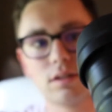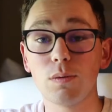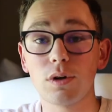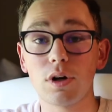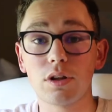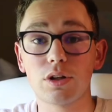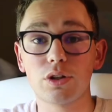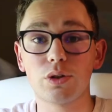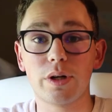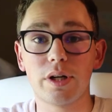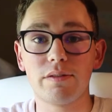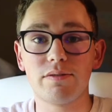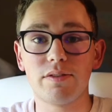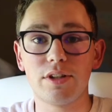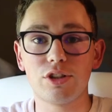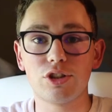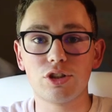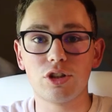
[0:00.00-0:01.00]
One other great
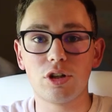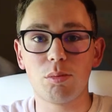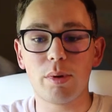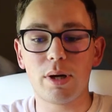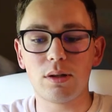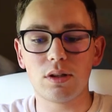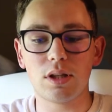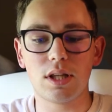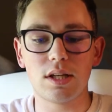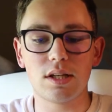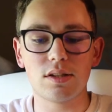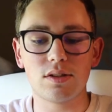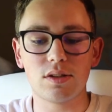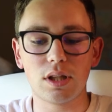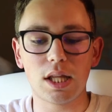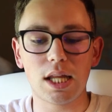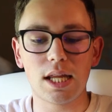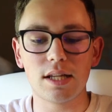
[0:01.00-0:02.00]
feature about this
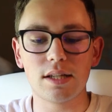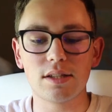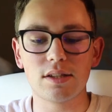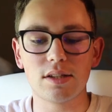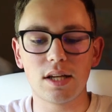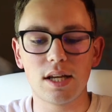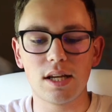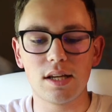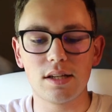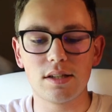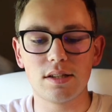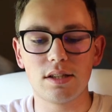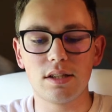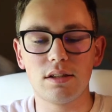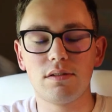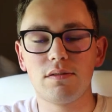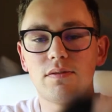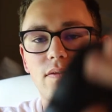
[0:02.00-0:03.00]
lens is
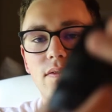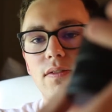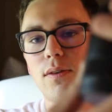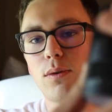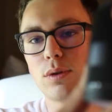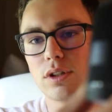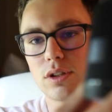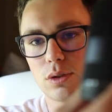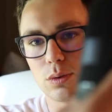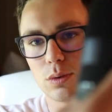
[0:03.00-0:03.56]
the focus